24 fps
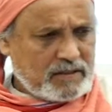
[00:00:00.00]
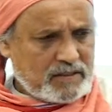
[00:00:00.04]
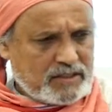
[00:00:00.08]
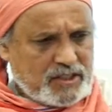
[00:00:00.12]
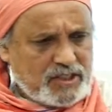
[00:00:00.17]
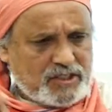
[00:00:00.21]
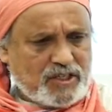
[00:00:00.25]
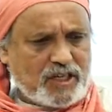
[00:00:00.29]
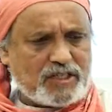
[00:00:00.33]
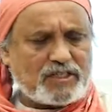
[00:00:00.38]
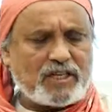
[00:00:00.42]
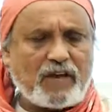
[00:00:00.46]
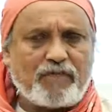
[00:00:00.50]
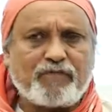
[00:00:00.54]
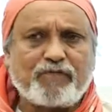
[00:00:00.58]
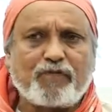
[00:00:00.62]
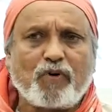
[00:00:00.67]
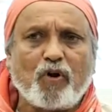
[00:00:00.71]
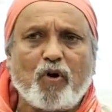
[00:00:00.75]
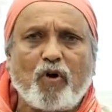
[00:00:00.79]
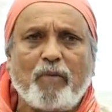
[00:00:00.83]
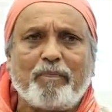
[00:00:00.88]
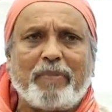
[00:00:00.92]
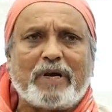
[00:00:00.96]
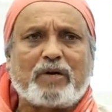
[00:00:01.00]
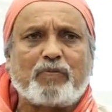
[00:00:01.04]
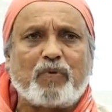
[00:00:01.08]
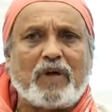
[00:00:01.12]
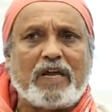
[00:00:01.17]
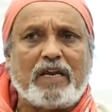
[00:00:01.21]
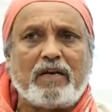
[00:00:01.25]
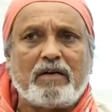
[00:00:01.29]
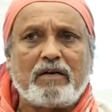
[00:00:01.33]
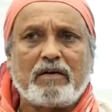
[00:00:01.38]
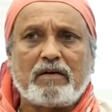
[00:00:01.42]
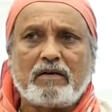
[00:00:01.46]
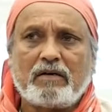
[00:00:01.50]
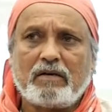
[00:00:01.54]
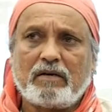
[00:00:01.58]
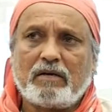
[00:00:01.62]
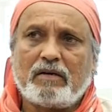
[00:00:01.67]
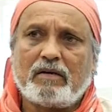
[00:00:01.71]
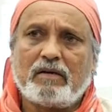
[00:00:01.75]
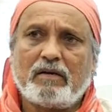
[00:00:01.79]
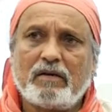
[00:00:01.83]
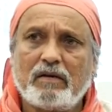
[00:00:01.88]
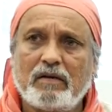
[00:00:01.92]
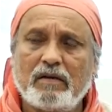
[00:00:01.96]
This is a flow between
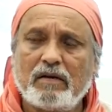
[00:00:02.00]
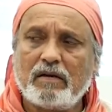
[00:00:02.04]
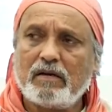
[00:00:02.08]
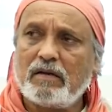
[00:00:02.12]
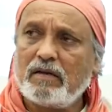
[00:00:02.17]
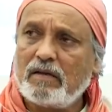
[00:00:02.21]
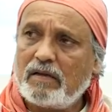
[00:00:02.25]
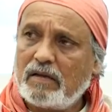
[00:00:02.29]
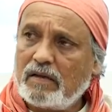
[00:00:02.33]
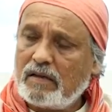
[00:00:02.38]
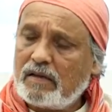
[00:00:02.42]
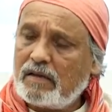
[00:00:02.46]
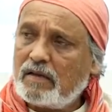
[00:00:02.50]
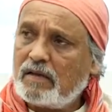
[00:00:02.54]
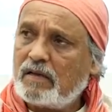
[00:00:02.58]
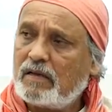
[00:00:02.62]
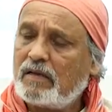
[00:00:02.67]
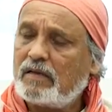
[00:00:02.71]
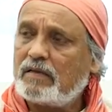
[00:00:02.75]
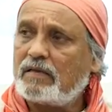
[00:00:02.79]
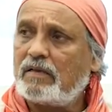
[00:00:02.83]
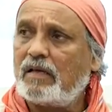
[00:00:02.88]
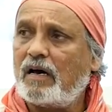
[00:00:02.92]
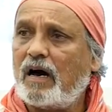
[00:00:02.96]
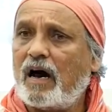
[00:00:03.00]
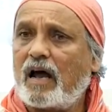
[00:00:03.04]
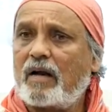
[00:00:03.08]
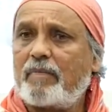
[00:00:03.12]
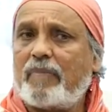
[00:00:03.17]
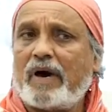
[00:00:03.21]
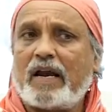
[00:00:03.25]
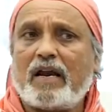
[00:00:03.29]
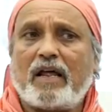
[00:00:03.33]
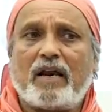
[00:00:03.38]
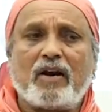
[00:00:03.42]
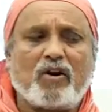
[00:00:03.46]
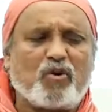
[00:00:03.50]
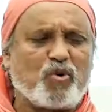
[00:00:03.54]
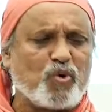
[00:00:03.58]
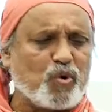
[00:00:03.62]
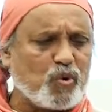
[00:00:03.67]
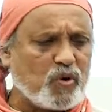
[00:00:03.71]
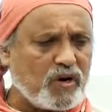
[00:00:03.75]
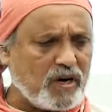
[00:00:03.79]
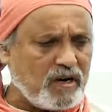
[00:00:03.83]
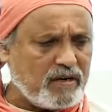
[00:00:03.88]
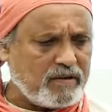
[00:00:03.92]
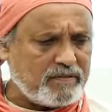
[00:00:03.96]
the urban and
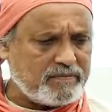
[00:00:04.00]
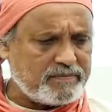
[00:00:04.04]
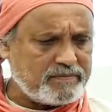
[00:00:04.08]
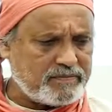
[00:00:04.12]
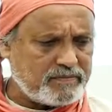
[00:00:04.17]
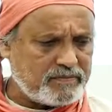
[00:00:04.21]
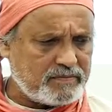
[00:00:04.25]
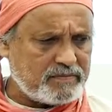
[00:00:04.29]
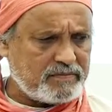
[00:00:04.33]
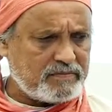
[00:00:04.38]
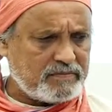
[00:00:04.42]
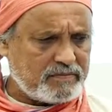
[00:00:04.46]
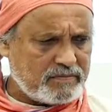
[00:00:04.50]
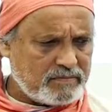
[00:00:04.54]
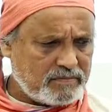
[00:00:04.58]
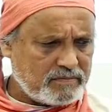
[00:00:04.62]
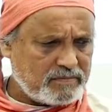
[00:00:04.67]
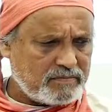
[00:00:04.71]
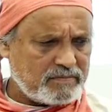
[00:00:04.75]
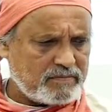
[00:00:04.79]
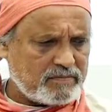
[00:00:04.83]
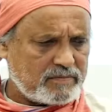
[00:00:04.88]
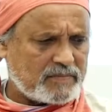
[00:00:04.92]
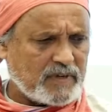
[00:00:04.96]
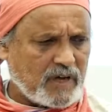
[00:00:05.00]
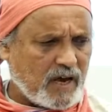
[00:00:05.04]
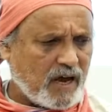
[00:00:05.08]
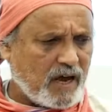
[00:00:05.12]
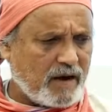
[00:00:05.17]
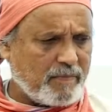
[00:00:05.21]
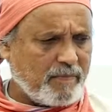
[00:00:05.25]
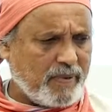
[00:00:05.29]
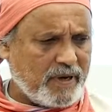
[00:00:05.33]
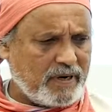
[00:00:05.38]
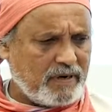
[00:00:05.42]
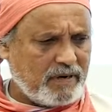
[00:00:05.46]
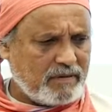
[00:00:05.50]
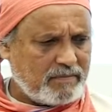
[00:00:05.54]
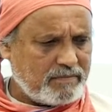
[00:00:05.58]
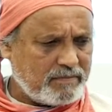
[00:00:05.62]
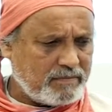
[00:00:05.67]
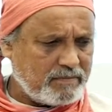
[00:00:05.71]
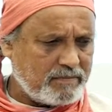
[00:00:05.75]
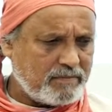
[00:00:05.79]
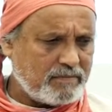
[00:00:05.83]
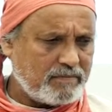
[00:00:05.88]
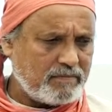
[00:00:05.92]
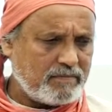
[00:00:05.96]
rural. Urban,
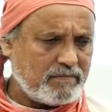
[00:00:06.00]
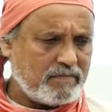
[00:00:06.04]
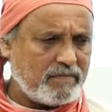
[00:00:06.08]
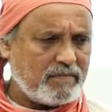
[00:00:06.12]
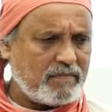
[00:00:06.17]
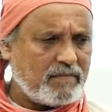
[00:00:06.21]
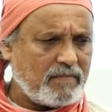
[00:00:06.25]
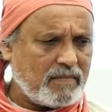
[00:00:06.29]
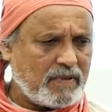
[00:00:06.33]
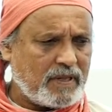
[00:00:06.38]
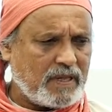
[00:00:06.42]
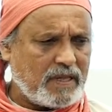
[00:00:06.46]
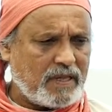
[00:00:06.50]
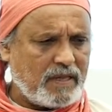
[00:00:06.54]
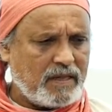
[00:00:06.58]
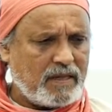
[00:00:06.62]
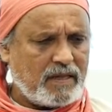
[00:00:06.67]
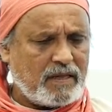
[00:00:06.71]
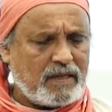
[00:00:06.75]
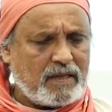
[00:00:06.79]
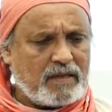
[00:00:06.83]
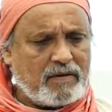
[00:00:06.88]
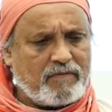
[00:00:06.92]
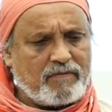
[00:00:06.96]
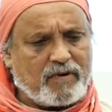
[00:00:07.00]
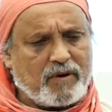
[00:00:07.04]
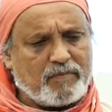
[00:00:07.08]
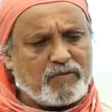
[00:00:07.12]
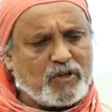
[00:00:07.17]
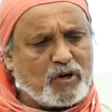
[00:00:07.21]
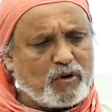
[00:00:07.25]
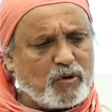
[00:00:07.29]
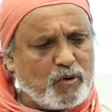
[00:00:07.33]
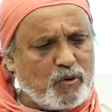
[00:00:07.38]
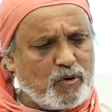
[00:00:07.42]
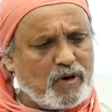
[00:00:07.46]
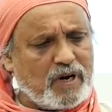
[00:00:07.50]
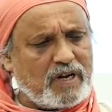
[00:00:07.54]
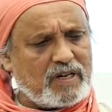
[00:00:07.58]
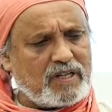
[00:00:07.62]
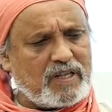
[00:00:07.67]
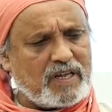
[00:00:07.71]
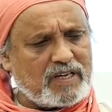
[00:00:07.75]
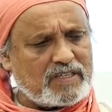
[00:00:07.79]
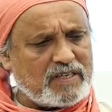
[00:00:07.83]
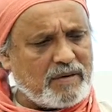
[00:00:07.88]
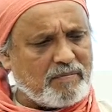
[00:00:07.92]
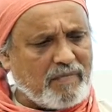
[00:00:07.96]
from the rural
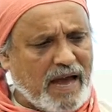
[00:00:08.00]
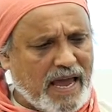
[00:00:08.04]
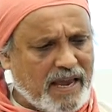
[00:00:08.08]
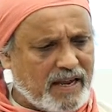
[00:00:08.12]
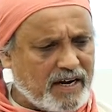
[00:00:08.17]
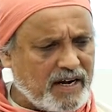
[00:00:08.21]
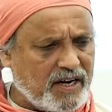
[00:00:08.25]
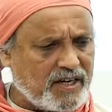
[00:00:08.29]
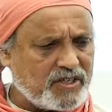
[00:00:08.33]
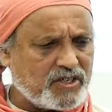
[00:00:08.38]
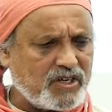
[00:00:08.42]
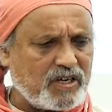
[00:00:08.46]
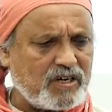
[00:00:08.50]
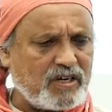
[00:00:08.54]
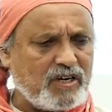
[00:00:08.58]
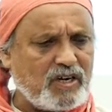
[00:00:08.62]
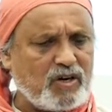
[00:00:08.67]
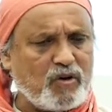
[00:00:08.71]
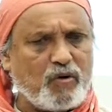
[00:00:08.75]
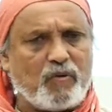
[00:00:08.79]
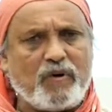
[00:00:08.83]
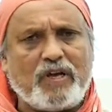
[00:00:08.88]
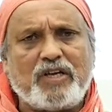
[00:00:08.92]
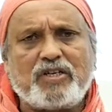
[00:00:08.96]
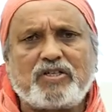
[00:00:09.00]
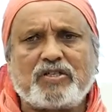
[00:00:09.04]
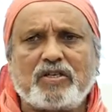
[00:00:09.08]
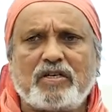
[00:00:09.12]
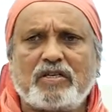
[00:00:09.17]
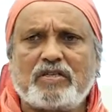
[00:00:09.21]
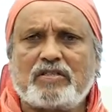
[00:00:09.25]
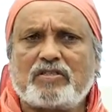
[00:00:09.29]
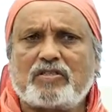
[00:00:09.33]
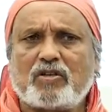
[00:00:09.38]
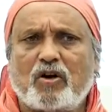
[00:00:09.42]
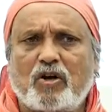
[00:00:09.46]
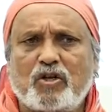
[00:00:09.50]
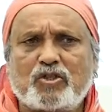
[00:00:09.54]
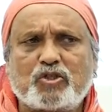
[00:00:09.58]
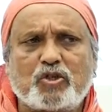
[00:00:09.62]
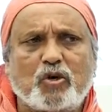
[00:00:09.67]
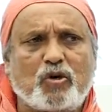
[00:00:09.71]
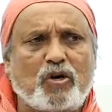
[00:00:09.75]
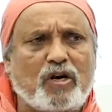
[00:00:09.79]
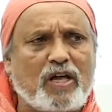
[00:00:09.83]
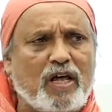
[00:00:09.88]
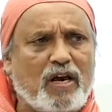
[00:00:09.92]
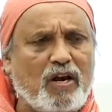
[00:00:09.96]
there is a migration, innovations
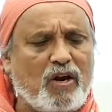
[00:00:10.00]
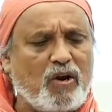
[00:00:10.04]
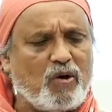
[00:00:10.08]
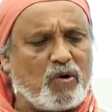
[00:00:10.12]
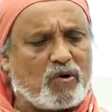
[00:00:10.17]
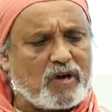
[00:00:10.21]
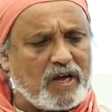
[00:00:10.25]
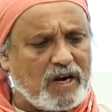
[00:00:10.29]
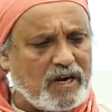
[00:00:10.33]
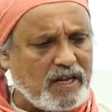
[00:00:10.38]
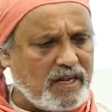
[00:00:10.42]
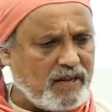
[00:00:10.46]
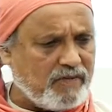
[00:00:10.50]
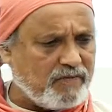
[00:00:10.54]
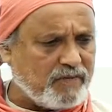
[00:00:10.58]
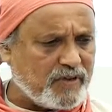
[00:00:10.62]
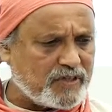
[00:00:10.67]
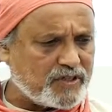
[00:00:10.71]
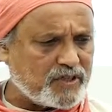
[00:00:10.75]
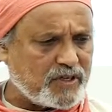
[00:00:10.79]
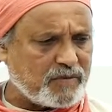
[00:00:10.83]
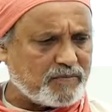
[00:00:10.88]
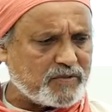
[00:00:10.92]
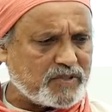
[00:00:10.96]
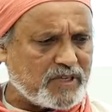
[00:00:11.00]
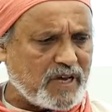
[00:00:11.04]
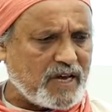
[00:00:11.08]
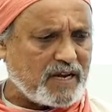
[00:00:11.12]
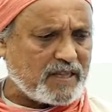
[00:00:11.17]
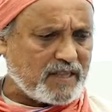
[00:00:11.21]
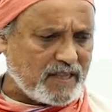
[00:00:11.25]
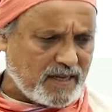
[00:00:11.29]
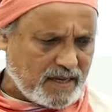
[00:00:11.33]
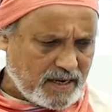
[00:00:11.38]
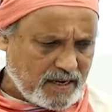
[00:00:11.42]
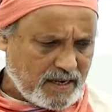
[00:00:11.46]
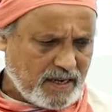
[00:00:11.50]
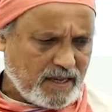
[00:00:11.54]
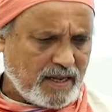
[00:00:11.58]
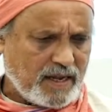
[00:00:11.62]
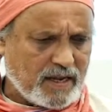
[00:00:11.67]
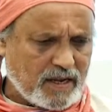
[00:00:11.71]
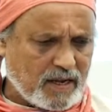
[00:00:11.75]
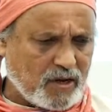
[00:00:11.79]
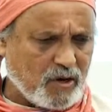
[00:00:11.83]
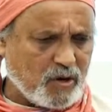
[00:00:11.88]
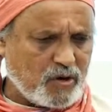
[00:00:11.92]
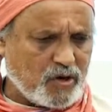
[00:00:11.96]
also done locally, wisdoms are there.
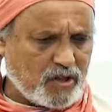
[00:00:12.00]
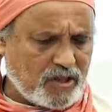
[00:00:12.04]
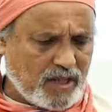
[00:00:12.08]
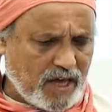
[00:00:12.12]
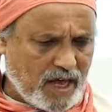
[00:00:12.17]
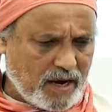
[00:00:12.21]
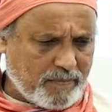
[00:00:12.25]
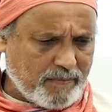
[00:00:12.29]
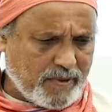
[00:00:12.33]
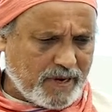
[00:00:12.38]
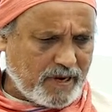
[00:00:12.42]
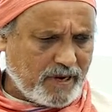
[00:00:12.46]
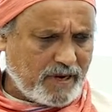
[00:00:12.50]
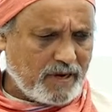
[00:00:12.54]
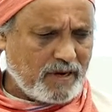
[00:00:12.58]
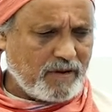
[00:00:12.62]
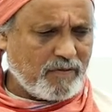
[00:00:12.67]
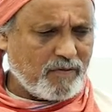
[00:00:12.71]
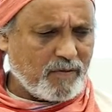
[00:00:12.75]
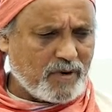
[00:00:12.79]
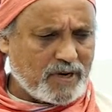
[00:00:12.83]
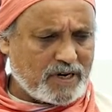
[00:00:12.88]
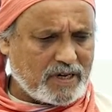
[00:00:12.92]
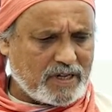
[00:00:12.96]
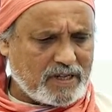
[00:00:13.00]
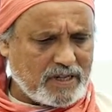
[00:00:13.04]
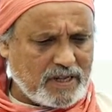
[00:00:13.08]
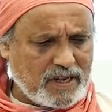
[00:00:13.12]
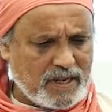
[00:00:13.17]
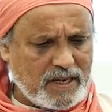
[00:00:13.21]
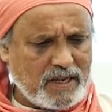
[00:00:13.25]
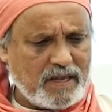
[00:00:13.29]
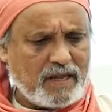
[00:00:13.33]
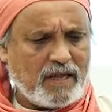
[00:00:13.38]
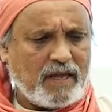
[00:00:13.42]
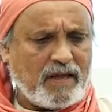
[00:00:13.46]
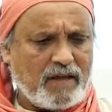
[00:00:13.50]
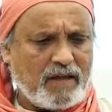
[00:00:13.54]
Go to the urban, what the